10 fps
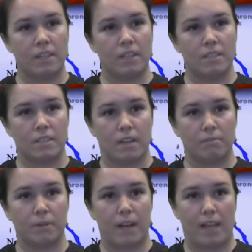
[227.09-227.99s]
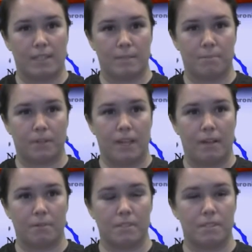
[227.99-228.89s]
Sophomore Alex
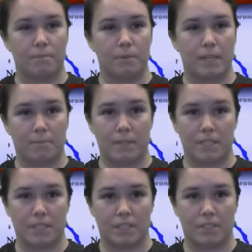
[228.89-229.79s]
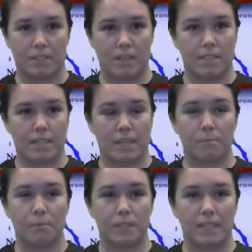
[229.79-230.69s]
Boyette was the winning pitcher, tossing a
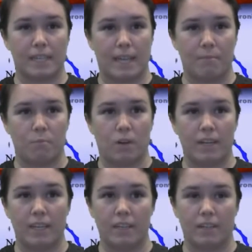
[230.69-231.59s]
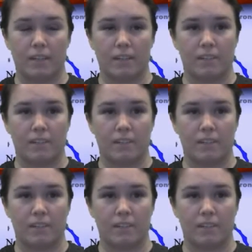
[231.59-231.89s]
complete game, one hitter,